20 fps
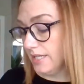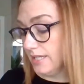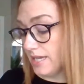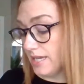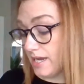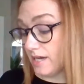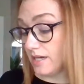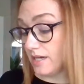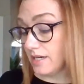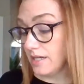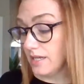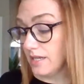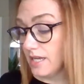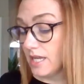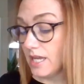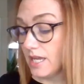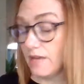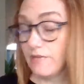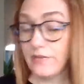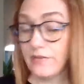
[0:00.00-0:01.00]
Now,
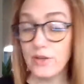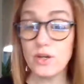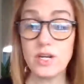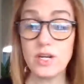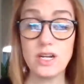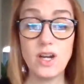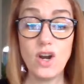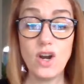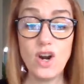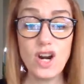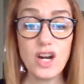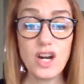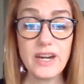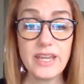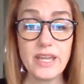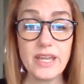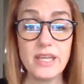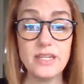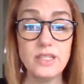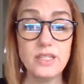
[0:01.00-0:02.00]
if you're an R
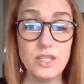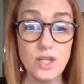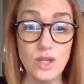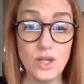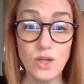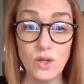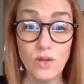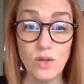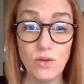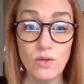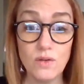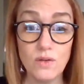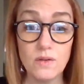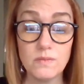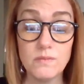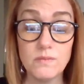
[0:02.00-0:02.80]
kid too,